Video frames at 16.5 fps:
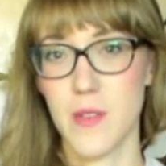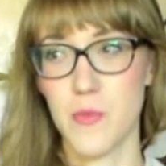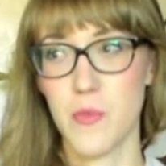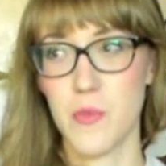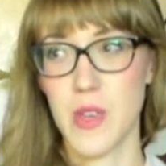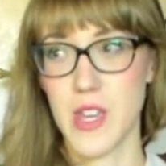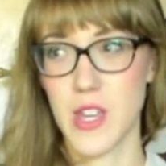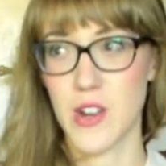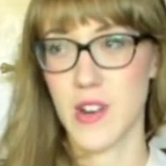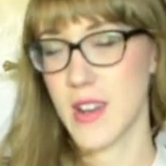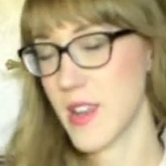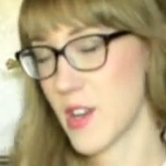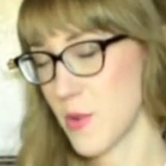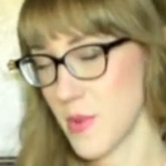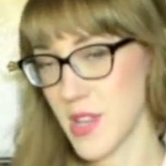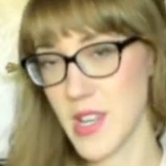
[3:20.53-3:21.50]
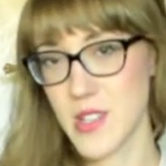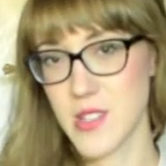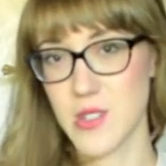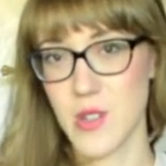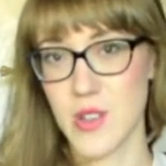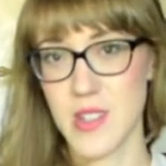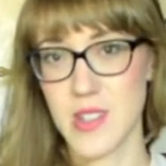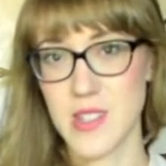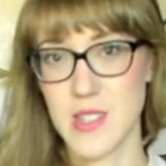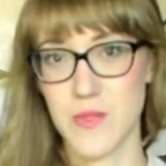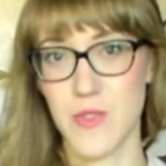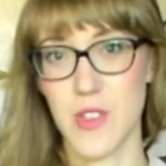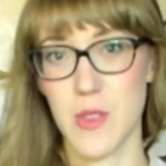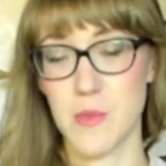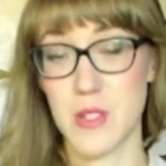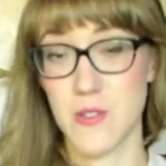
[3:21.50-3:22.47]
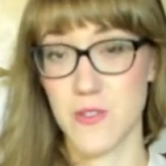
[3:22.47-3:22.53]
beginner and intermediate students for
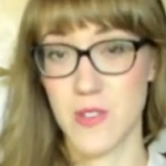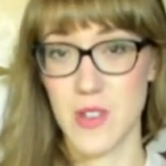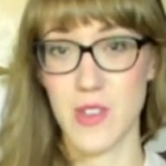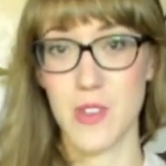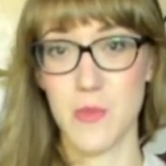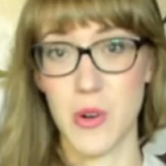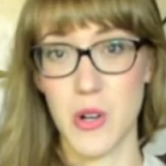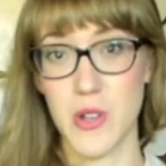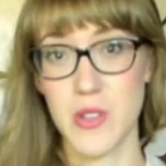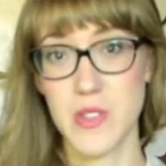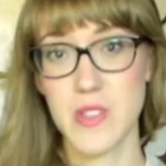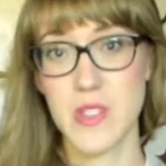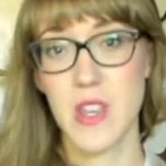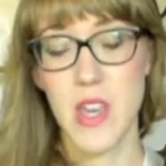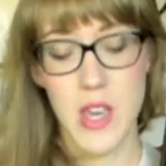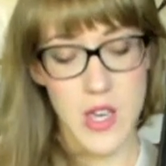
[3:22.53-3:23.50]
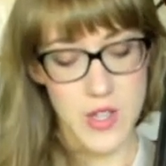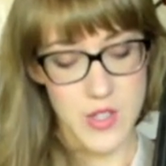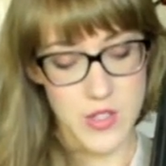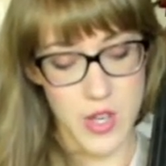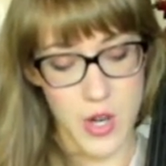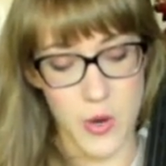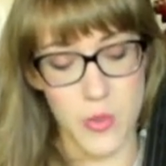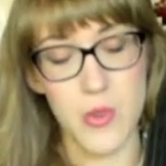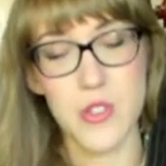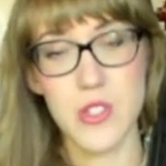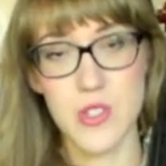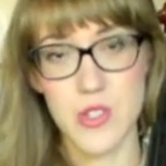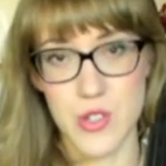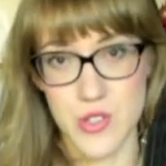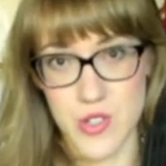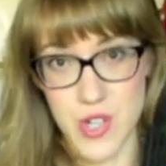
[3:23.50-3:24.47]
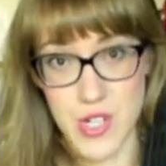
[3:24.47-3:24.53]
them to feel the pulse. So we'll just
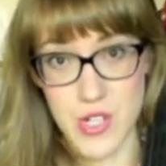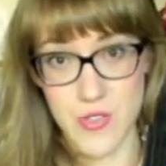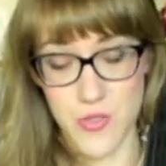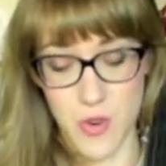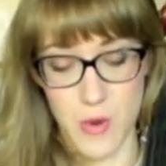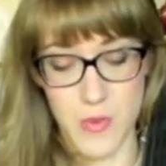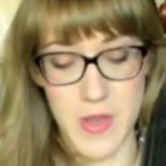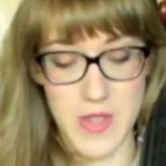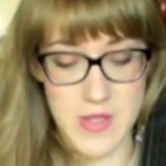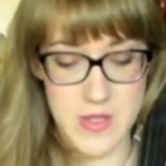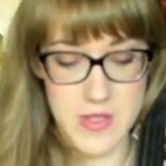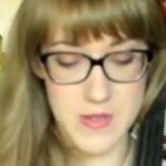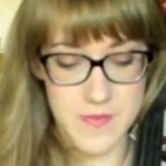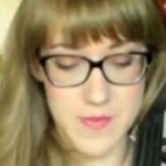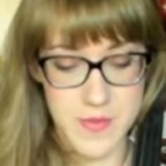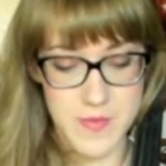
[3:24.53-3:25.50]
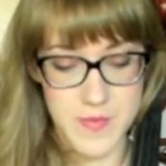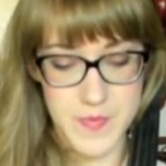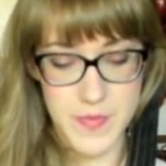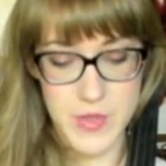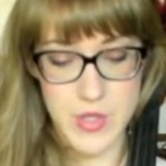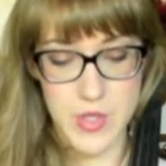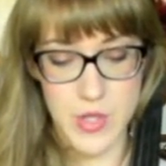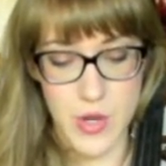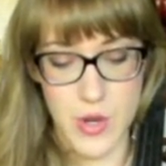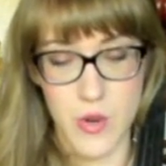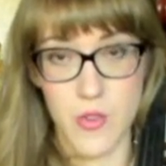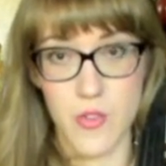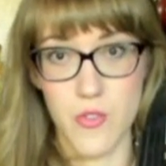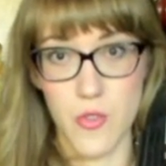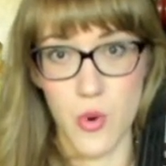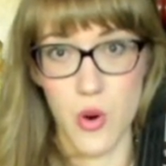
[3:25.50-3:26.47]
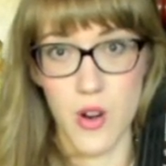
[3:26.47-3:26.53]
go straight to 4 beats. So
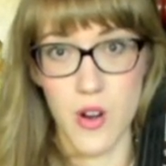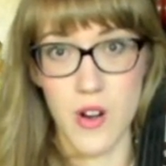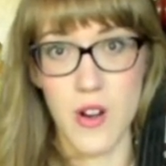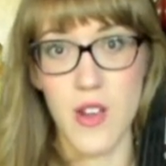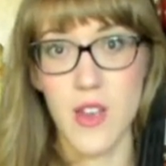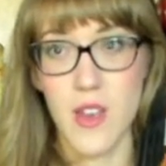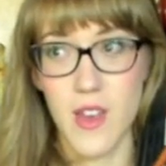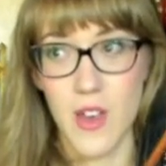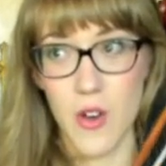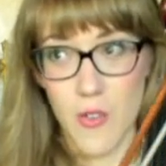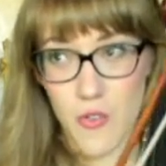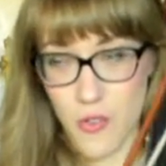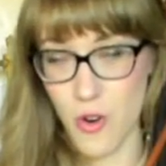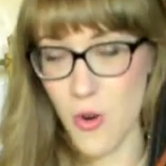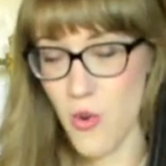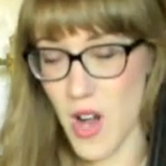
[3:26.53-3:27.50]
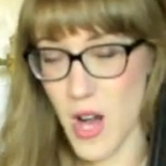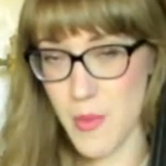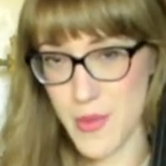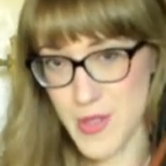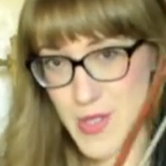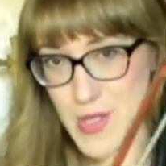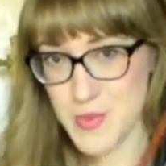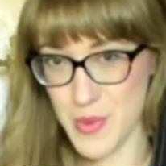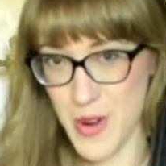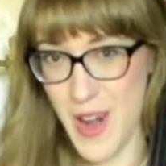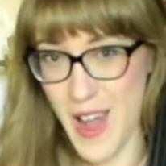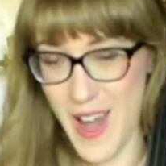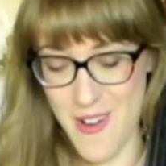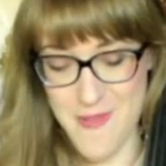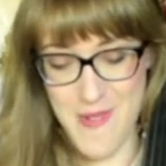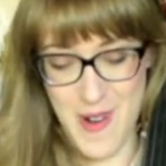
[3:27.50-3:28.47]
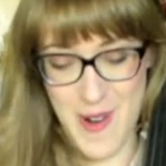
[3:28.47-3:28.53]
4 wobbles per
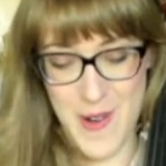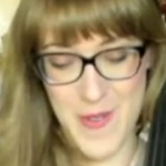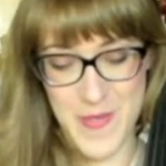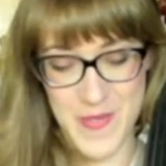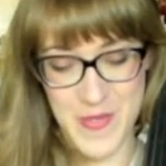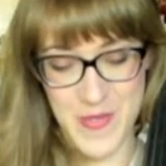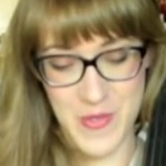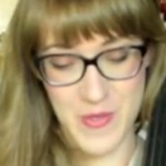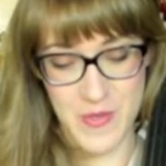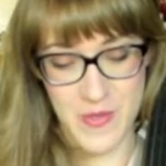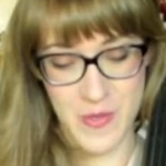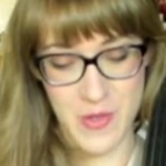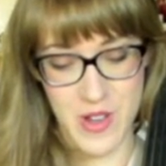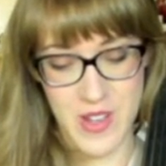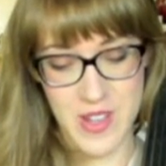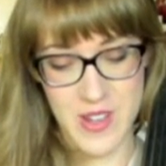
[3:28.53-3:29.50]
half bow. 1, 2, 3,